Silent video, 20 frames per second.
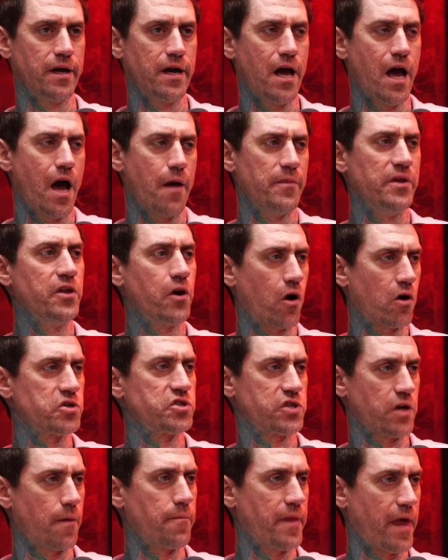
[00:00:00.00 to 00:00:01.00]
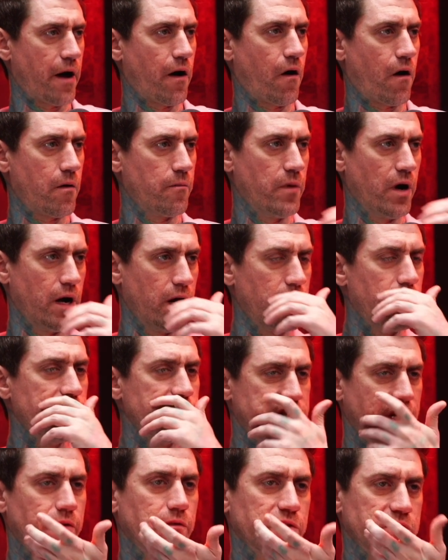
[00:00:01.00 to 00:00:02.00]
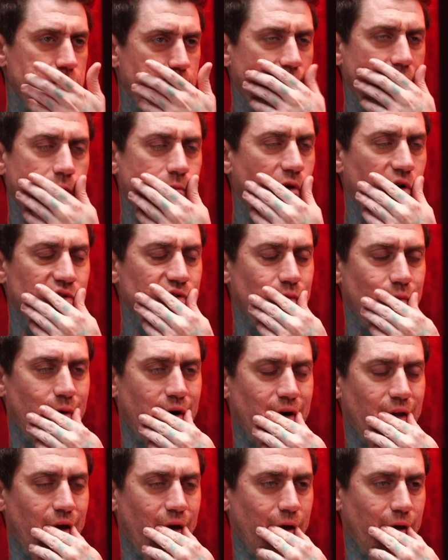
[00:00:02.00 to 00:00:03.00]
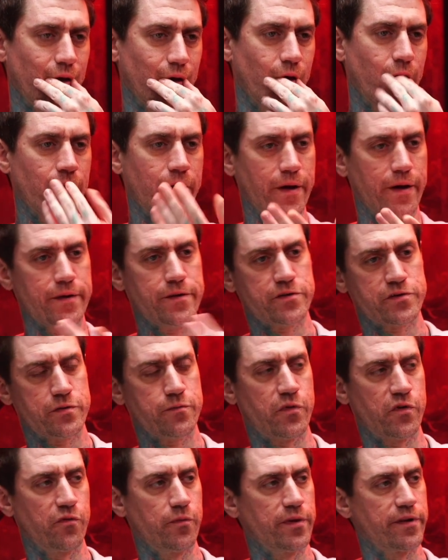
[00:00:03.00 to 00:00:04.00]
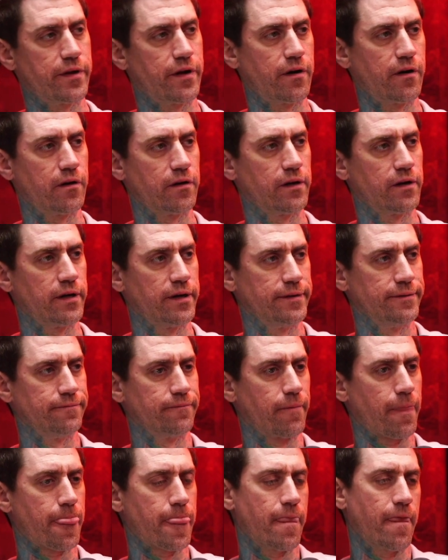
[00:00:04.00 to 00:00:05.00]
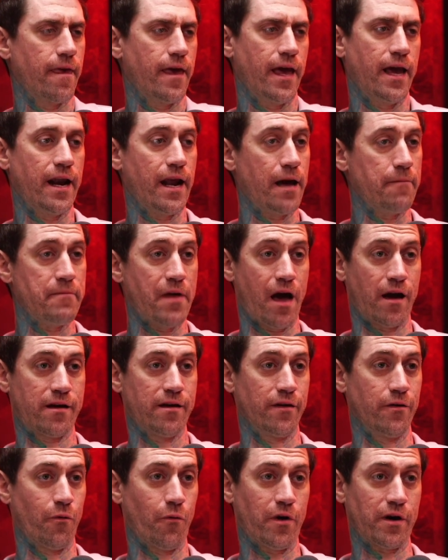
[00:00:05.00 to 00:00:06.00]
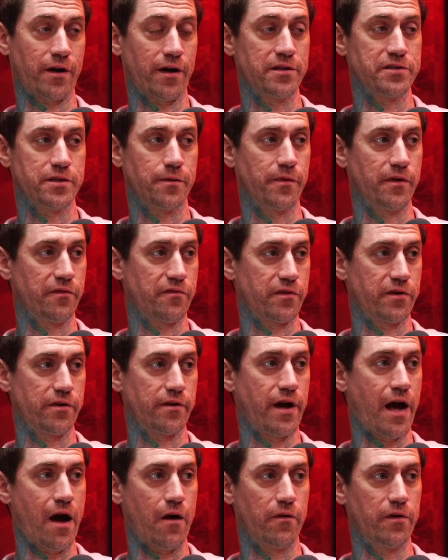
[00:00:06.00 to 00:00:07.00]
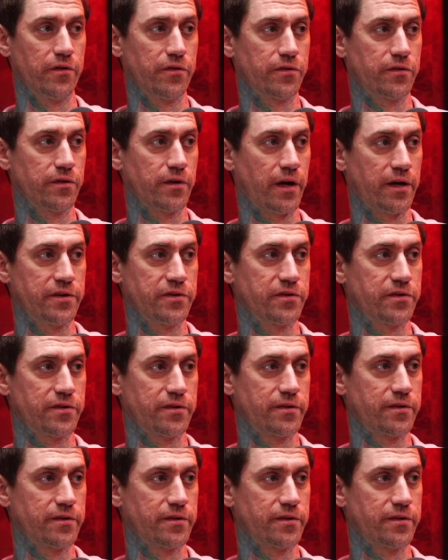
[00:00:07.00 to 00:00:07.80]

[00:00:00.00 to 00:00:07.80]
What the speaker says: I mean, there are some that are, but generally speaking, most of them are like, okay, there's improvement there. And I'm not going to work on somebody for hours. I just...